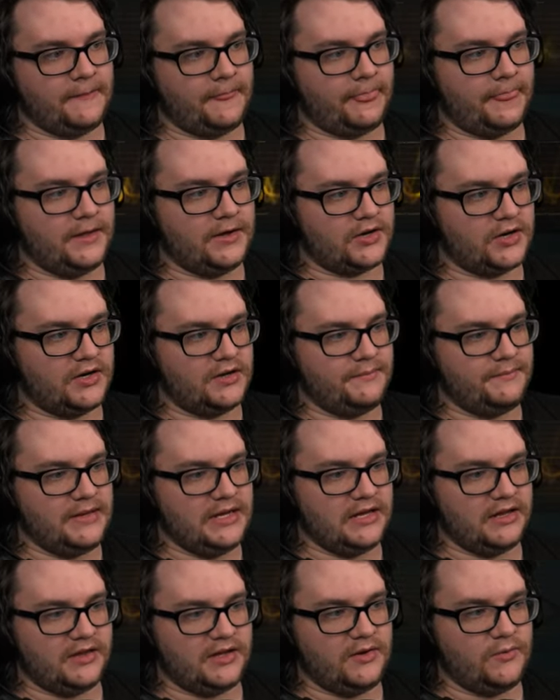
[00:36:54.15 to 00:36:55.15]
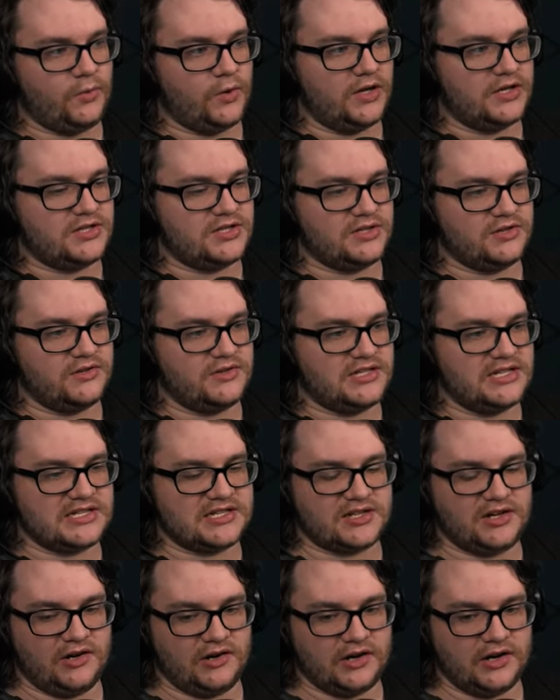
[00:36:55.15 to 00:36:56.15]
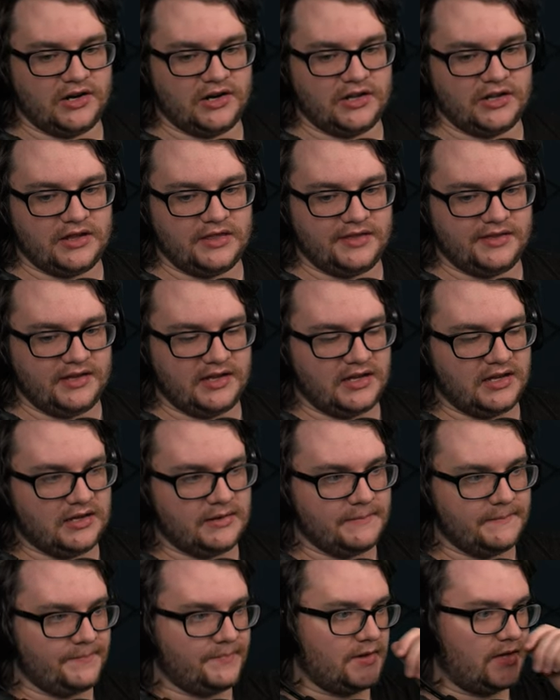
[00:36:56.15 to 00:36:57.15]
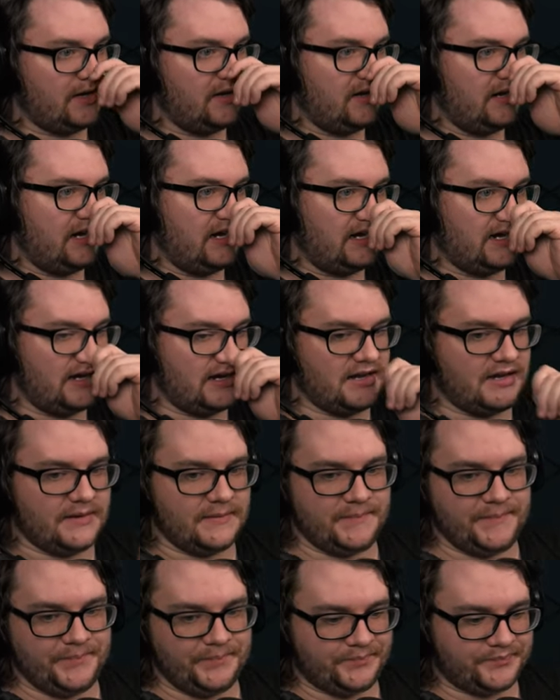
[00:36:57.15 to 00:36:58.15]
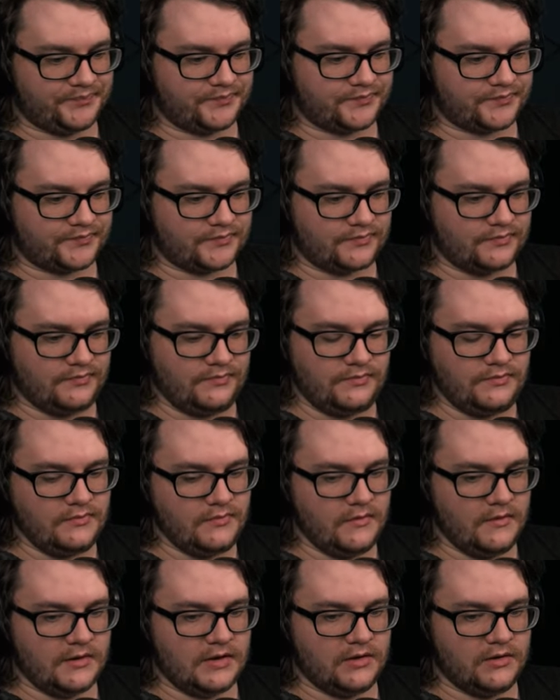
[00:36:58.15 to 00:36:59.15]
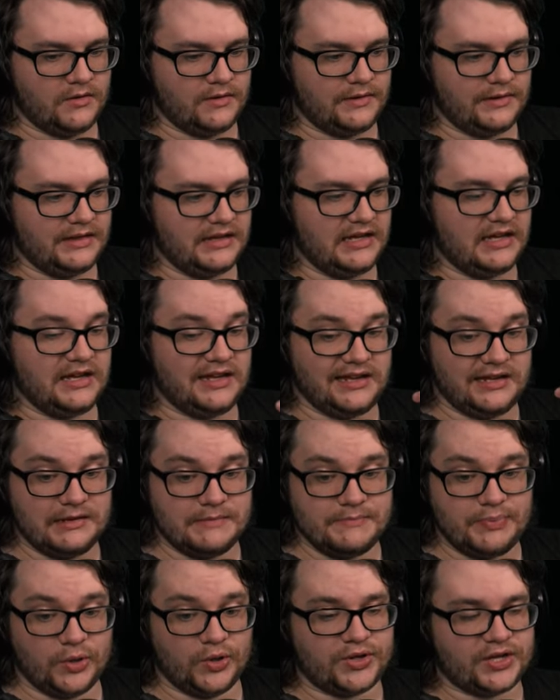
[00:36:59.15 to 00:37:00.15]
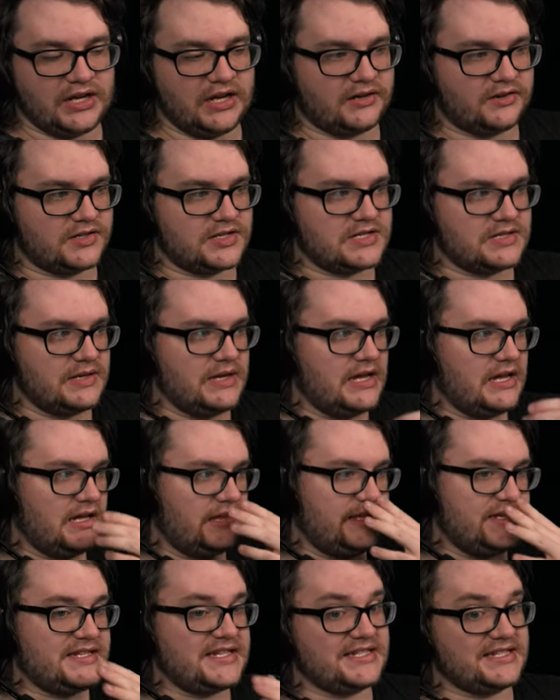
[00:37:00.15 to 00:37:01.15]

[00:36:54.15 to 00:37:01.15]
you're going to immediately want to discard the, uh, the bolt cutters. This is